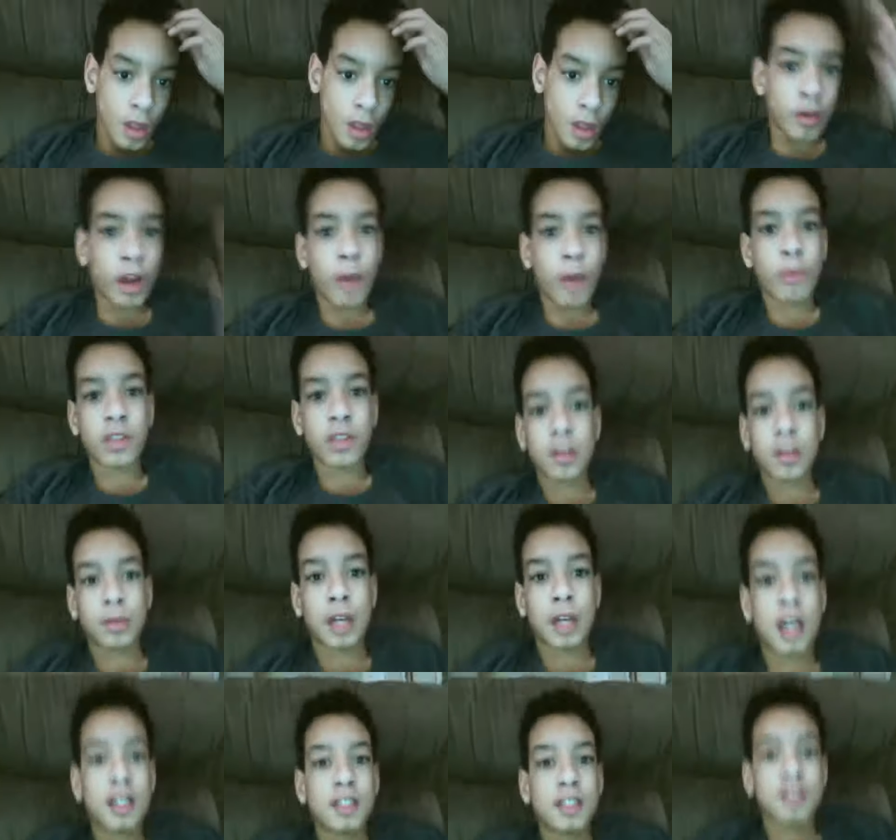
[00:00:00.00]
Okay, what's up
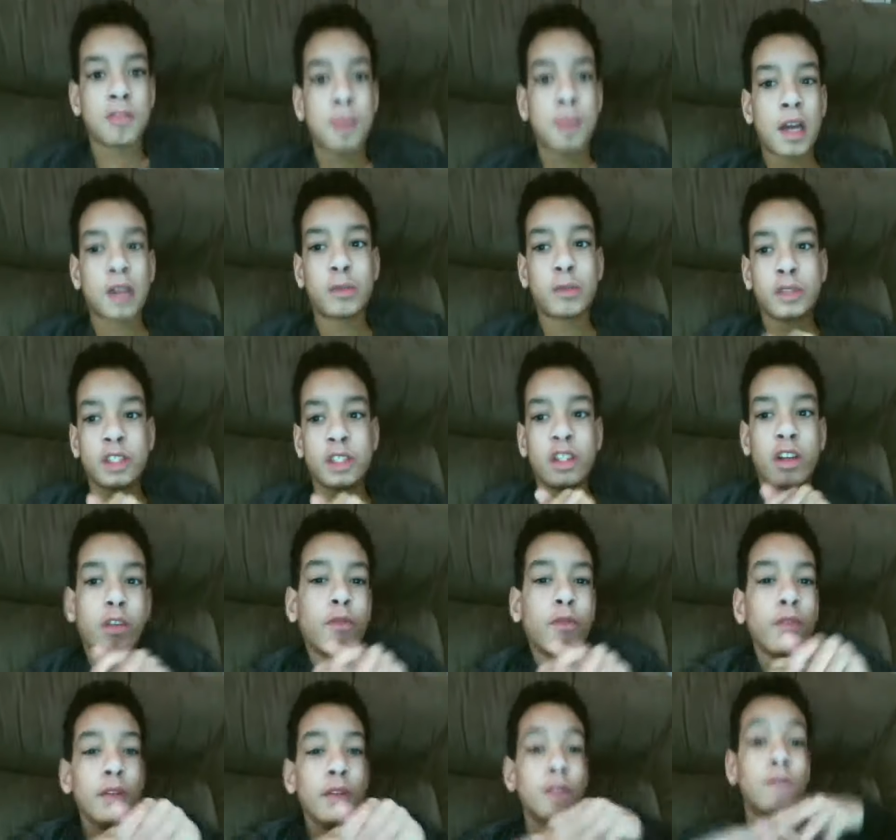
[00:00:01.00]
guys, I was back with another
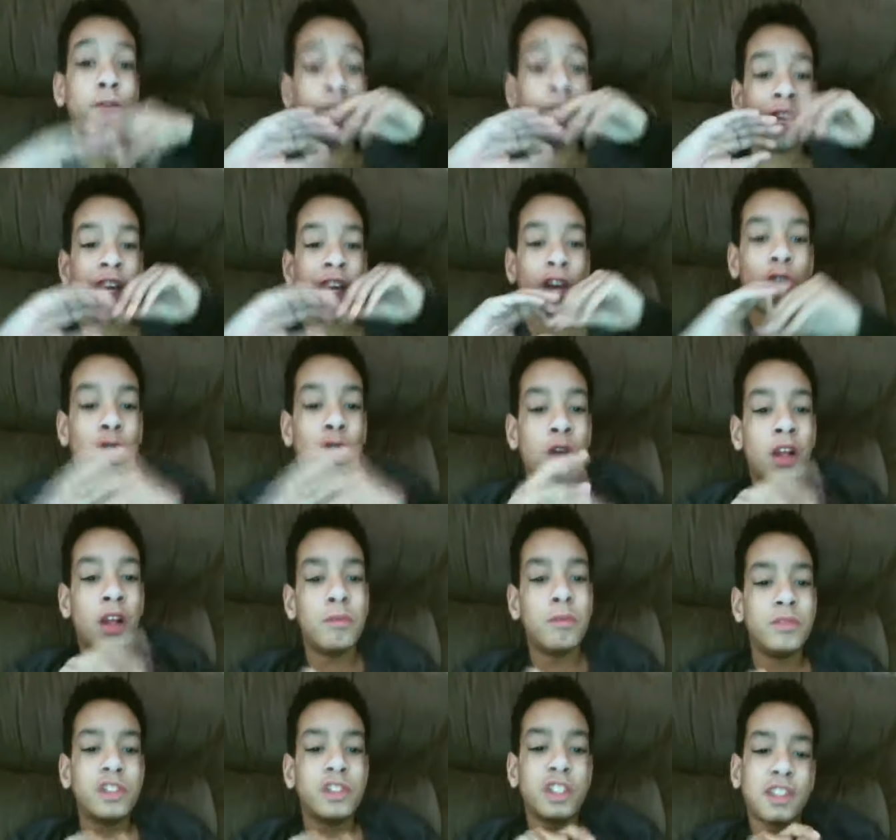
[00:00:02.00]
video. i
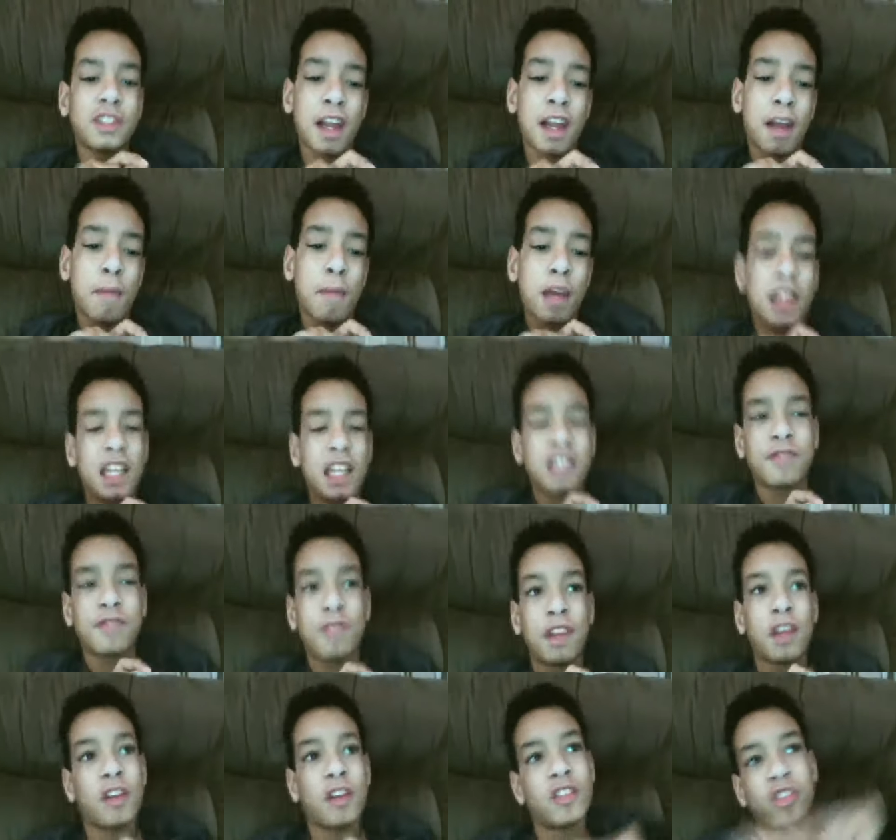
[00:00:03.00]
Um, just like in my last
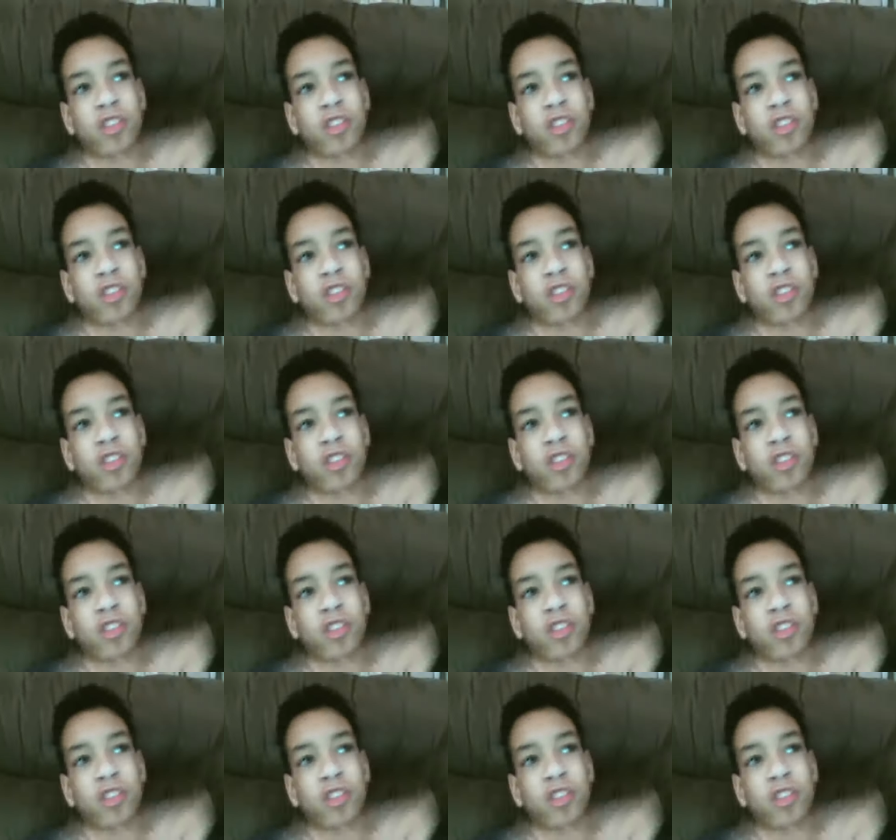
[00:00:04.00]
video, I